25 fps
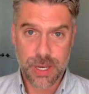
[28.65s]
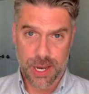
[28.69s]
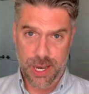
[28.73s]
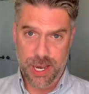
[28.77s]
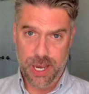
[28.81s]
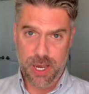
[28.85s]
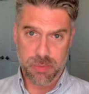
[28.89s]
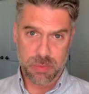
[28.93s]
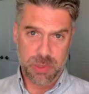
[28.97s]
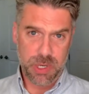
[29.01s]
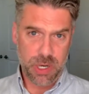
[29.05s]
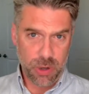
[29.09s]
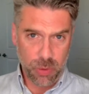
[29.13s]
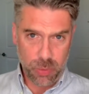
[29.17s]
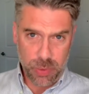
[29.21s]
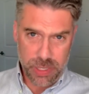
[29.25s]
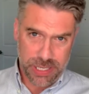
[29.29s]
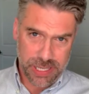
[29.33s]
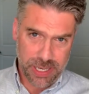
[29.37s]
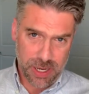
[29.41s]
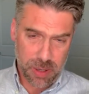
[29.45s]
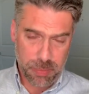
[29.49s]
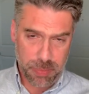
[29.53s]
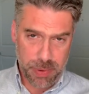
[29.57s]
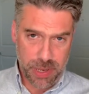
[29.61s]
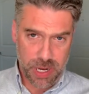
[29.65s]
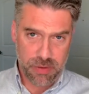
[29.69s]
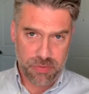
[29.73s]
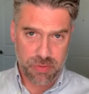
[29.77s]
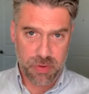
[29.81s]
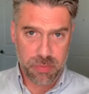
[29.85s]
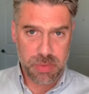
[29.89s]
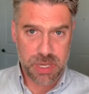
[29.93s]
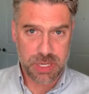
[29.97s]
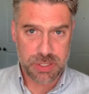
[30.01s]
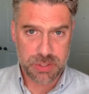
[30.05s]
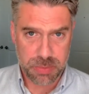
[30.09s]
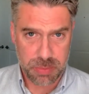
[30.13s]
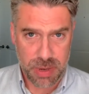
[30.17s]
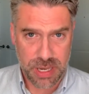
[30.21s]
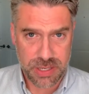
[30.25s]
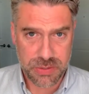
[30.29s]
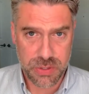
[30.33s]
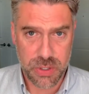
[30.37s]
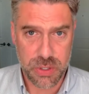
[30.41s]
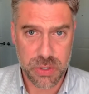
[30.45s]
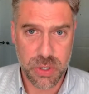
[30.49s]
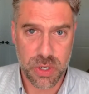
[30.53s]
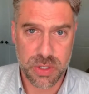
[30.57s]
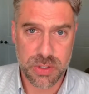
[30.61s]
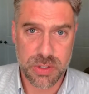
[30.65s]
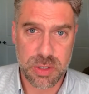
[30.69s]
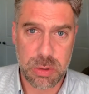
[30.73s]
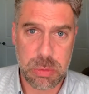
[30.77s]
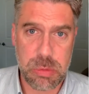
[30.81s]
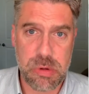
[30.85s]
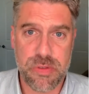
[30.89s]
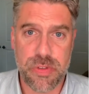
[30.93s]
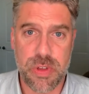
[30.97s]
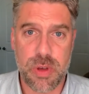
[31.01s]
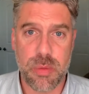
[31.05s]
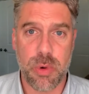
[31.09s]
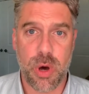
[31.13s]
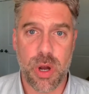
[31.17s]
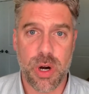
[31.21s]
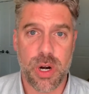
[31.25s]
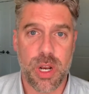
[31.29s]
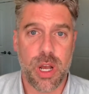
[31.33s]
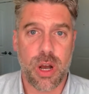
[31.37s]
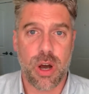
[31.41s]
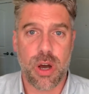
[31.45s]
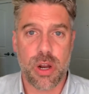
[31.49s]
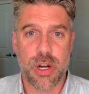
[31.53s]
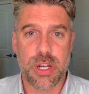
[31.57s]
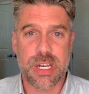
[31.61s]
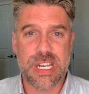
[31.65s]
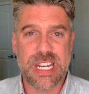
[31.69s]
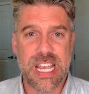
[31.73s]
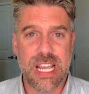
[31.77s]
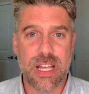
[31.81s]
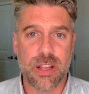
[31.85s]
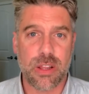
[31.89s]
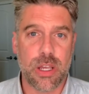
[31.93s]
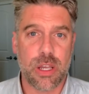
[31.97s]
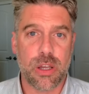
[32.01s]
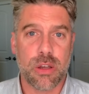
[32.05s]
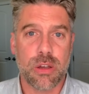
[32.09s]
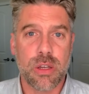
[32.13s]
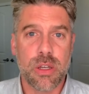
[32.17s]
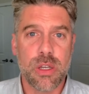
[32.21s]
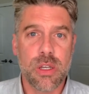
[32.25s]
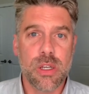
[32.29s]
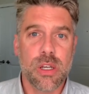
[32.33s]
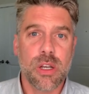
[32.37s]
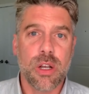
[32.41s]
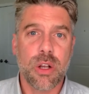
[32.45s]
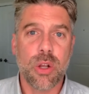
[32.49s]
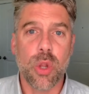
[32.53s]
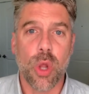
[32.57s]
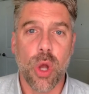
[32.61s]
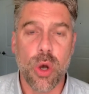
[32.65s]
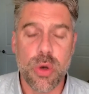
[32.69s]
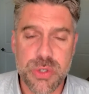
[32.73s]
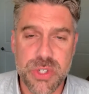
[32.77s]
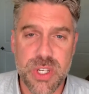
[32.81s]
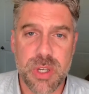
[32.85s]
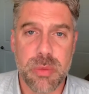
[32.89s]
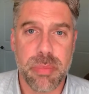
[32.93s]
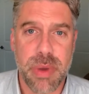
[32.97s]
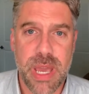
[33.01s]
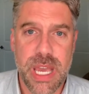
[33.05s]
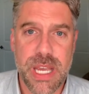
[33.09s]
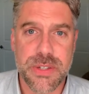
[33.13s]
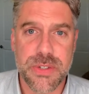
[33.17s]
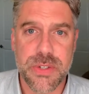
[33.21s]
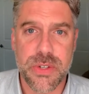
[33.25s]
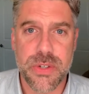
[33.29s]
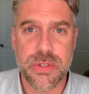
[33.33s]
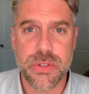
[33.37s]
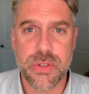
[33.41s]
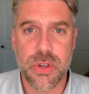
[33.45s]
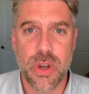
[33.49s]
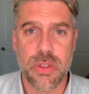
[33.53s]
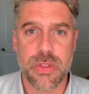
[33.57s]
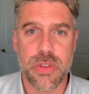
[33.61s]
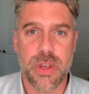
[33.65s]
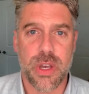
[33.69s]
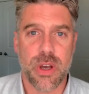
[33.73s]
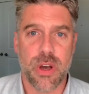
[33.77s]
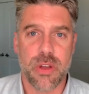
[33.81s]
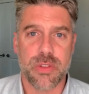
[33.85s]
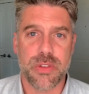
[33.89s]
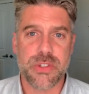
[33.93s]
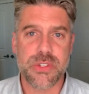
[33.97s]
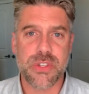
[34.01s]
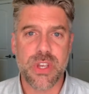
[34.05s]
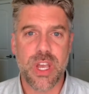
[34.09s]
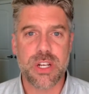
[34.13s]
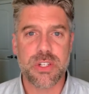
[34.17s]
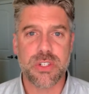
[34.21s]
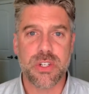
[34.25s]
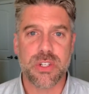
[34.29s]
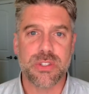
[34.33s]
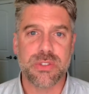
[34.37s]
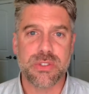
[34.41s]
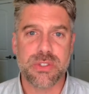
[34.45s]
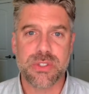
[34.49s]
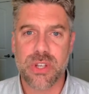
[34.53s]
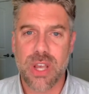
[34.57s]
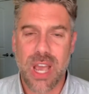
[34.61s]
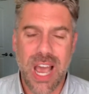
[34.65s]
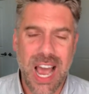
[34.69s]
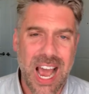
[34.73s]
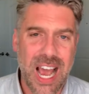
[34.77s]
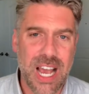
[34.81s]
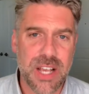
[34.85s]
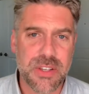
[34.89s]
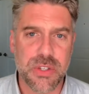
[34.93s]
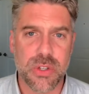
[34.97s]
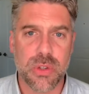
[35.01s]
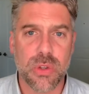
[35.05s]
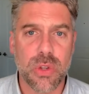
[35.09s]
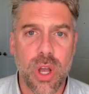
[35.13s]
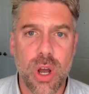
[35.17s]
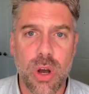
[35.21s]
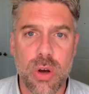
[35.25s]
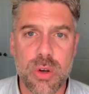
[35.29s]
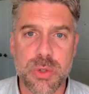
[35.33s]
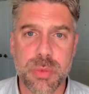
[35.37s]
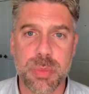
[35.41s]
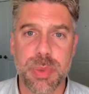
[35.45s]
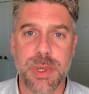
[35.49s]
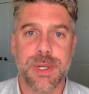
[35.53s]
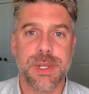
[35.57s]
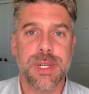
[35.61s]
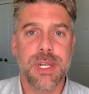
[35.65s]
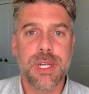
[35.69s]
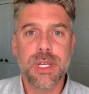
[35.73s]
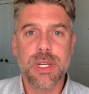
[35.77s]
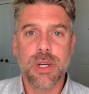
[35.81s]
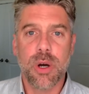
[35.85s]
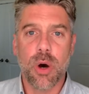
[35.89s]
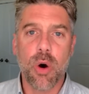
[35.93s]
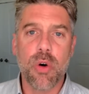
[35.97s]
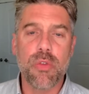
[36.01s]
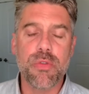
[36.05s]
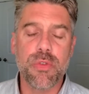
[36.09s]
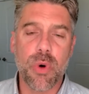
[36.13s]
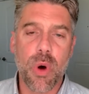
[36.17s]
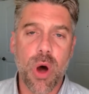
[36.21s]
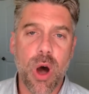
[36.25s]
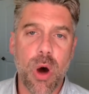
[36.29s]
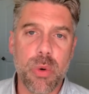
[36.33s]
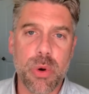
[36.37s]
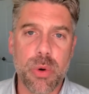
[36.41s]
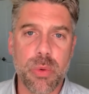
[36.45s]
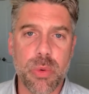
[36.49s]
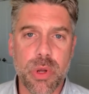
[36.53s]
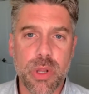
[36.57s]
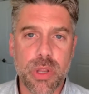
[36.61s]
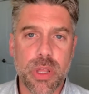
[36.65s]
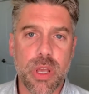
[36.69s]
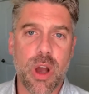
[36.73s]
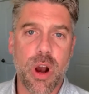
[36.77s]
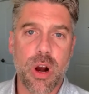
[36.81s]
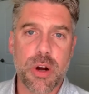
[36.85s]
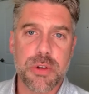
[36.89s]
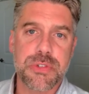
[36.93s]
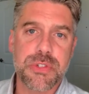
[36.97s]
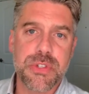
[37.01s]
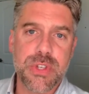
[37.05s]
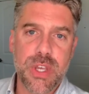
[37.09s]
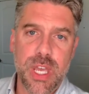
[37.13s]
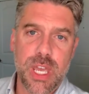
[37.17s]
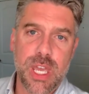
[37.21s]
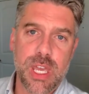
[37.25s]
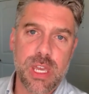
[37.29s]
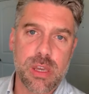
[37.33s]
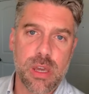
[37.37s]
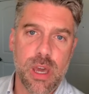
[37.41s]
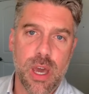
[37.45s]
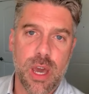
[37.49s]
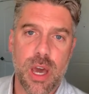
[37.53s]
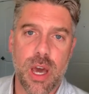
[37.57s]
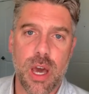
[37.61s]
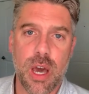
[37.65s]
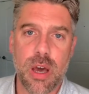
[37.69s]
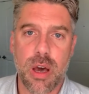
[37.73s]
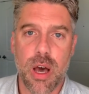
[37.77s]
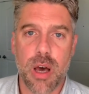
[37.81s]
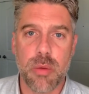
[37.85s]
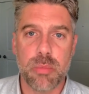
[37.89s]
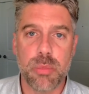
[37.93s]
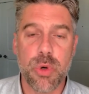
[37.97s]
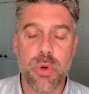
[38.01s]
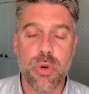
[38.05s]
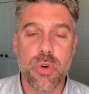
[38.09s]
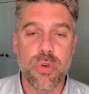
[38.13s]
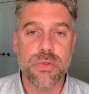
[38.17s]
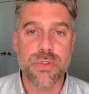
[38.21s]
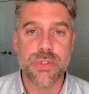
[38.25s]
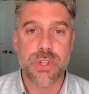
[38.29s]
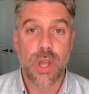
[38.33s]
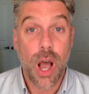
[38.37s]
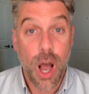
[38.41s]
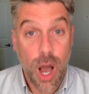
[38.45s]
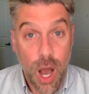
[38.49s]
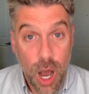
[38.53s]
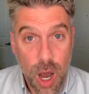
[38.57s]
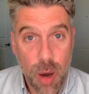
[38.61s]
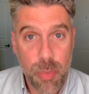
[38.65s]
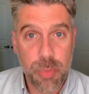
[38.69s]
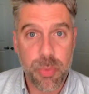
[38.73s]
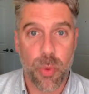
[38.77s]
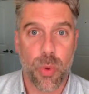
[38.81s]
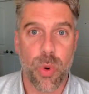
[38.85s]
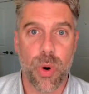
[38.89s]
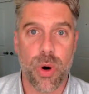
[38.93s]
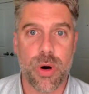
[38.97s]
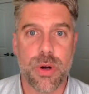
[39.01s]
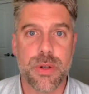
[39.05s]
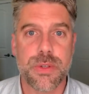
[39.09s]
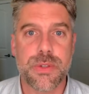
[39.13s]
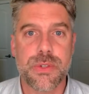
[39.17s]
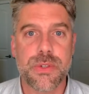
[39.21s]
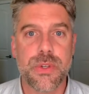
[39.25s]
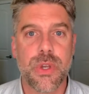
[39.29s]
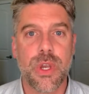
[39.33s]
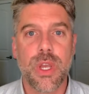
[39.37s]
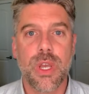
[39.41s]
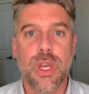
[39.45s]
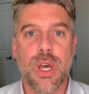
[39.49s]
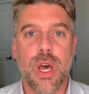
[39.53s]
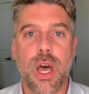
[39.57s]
We get a bit of a mixed message on some of them on a daily closing basis on the sessions, highs and lows, but overall, we really are seeing moves upwards.